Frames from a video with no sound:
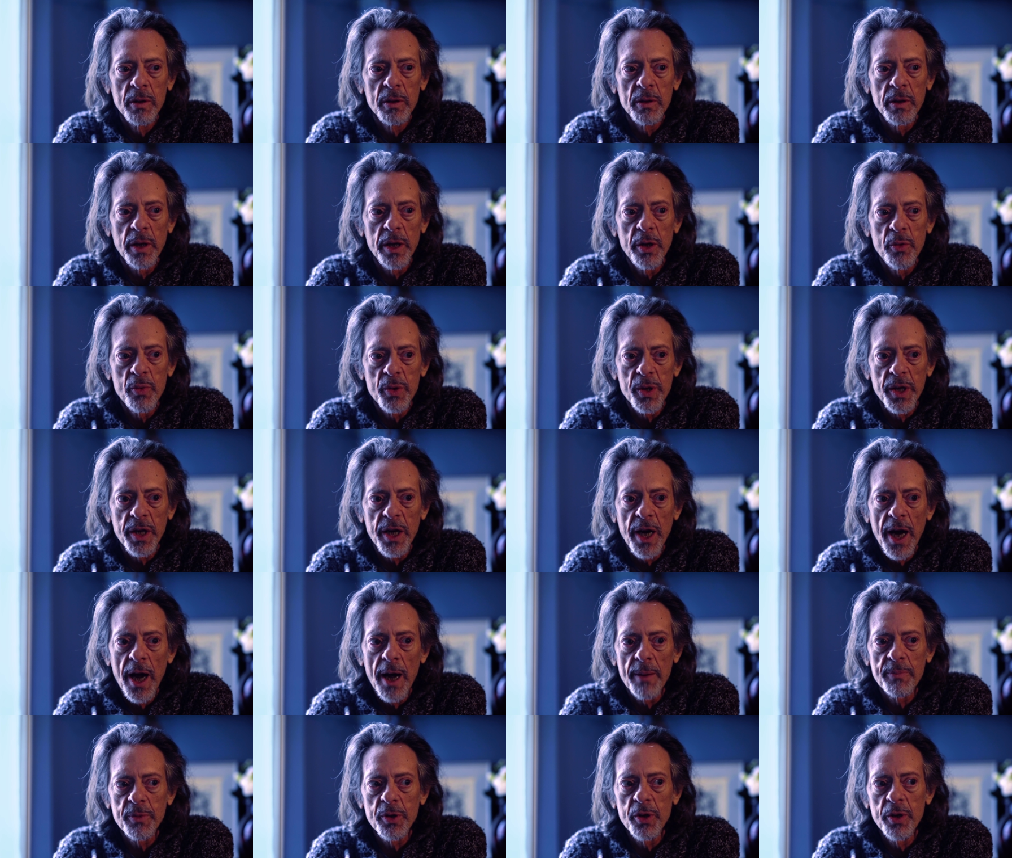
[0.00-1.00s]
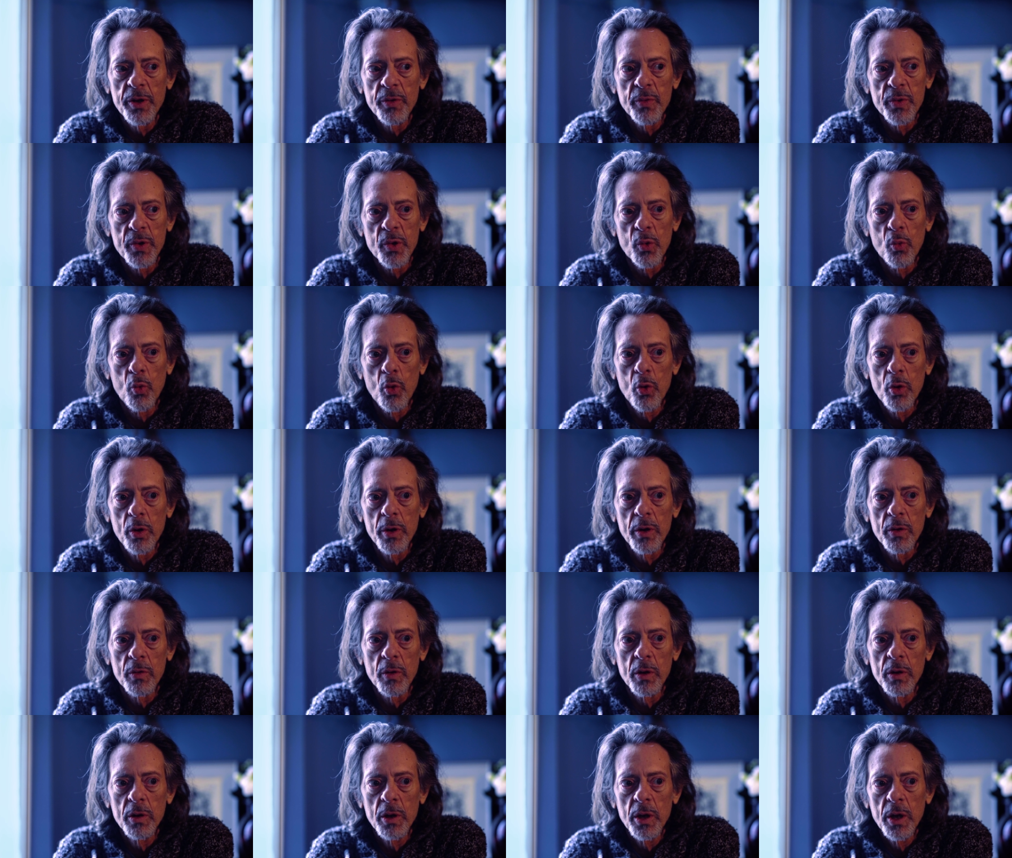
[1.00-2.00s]
That he was a captain, he was a war
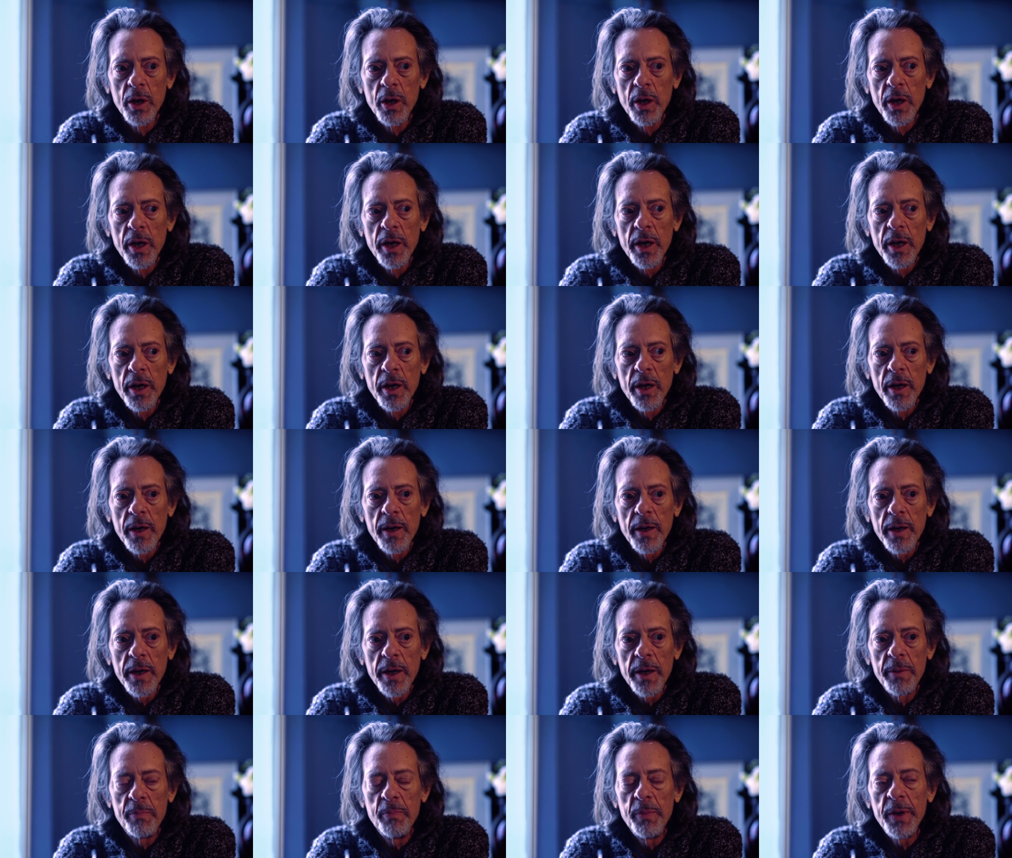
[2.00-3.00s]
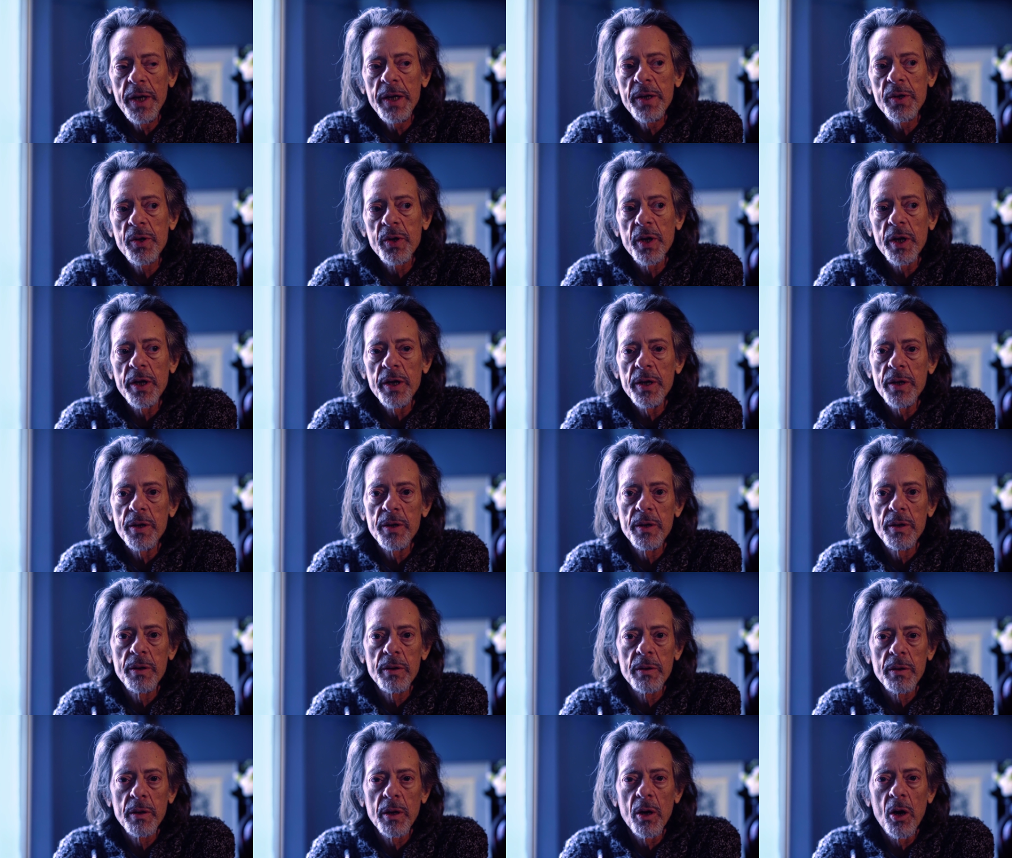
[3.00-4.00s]
hero it means that
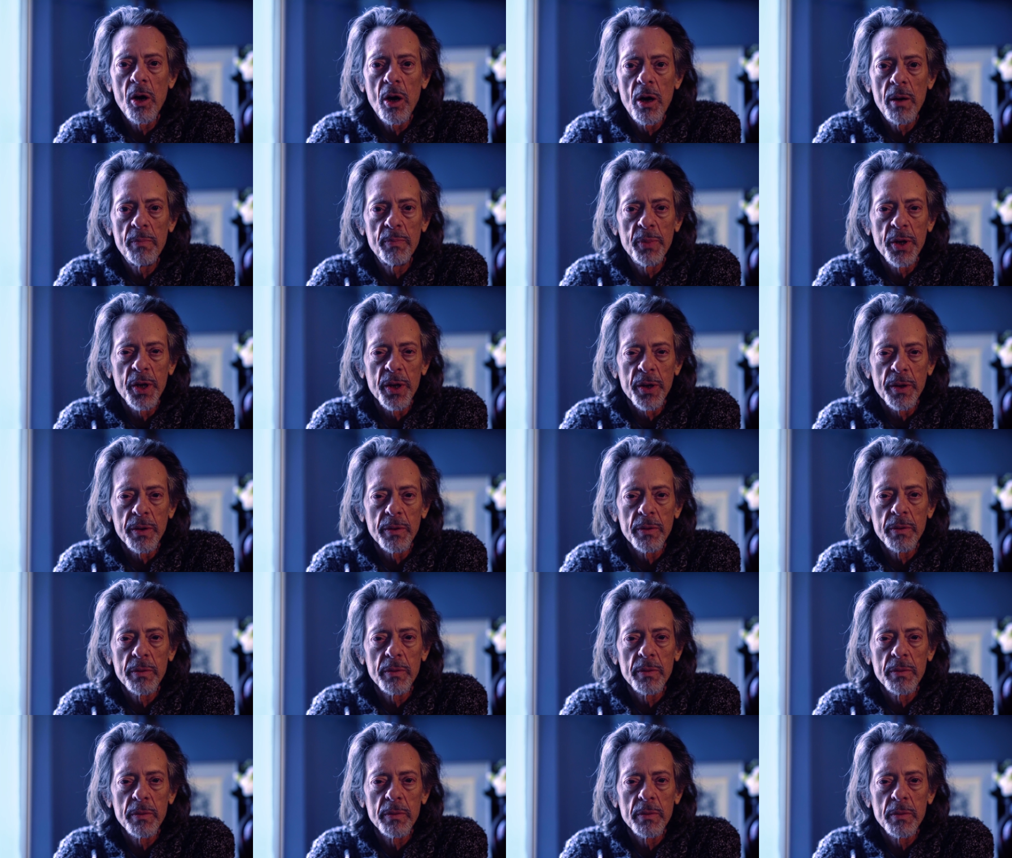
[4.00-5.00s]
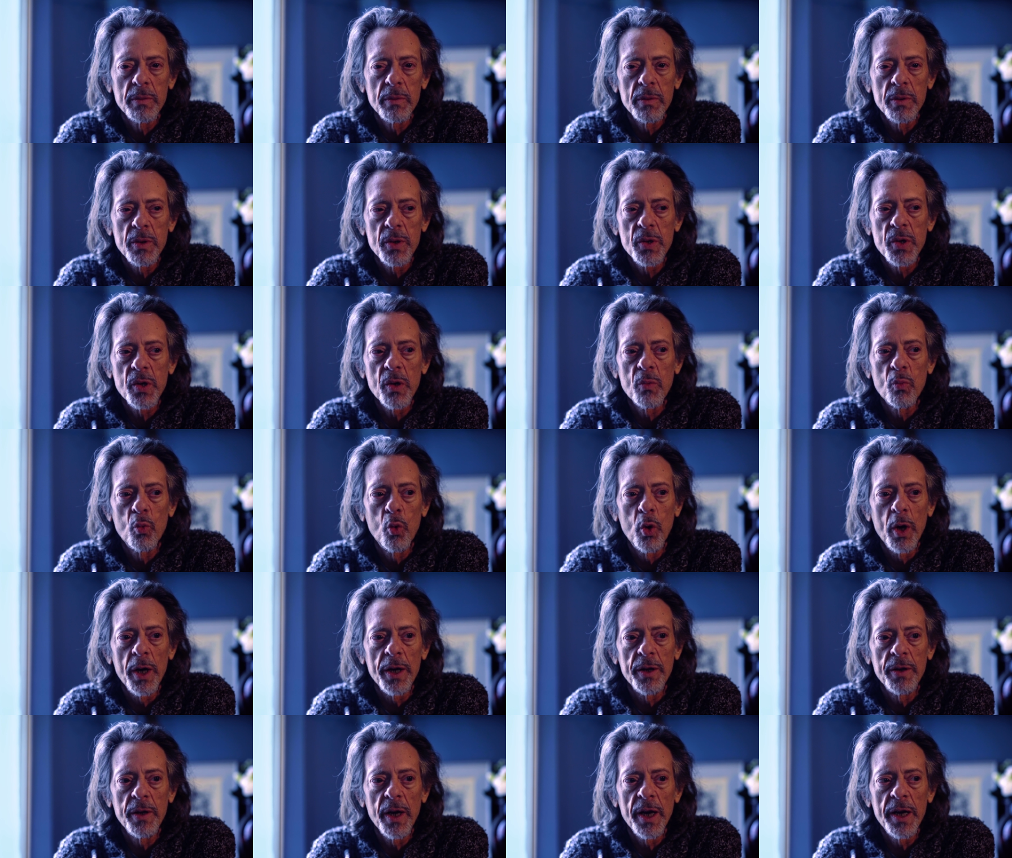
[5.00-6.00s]
he's competent in some
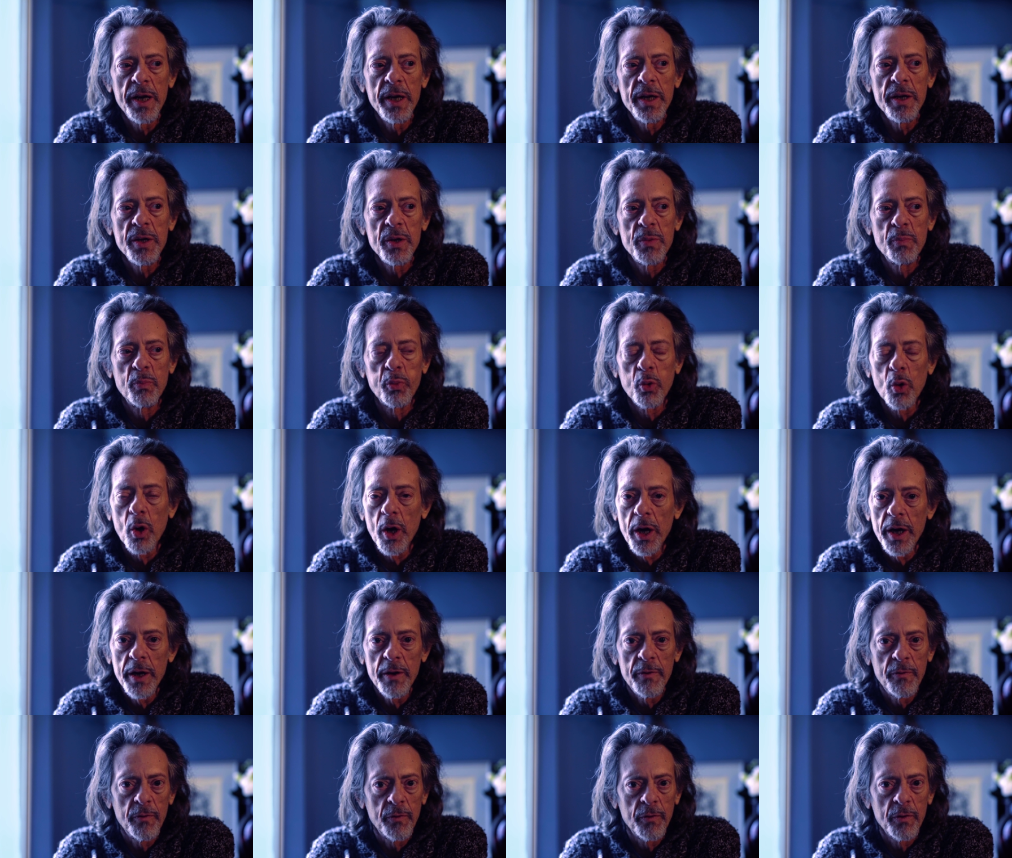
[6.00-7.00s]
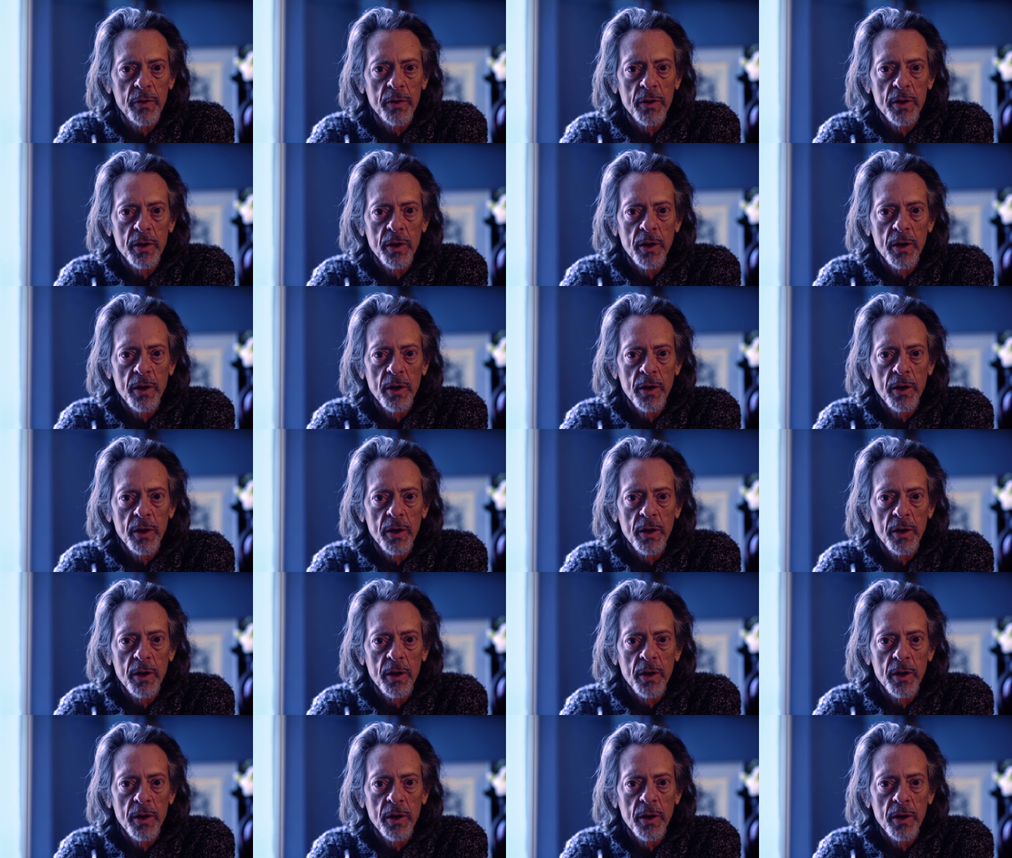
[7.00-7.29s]
way, that he's brave,